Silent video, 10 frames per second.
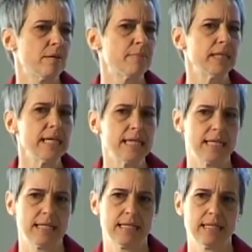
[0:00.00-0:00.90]

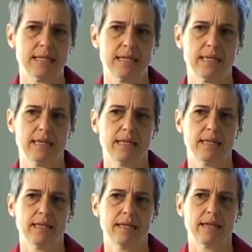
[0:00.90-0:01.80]
Please
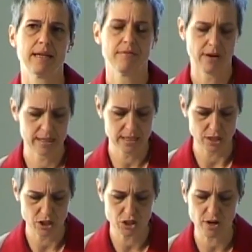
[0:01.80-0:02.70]
give us the
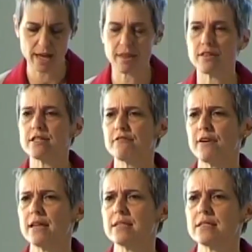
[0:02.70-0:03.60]
strength to
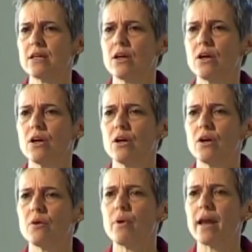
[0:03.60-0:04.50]
face
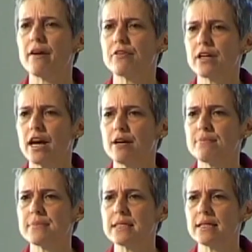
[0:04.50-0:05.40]
whatever
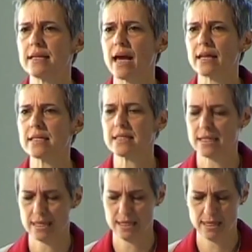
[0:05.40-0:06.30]
comes
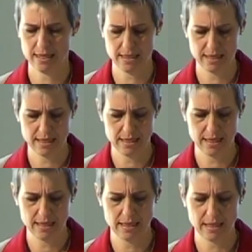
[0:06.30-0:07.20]
next.
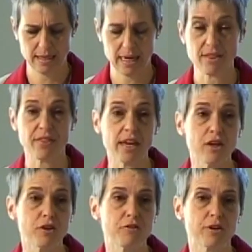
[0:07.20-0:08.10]
And
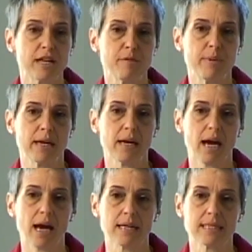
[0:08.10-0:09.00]
thank you for keeping
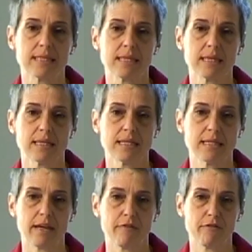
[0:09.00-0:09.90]
us
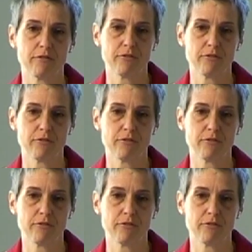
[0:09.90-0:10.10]
safe.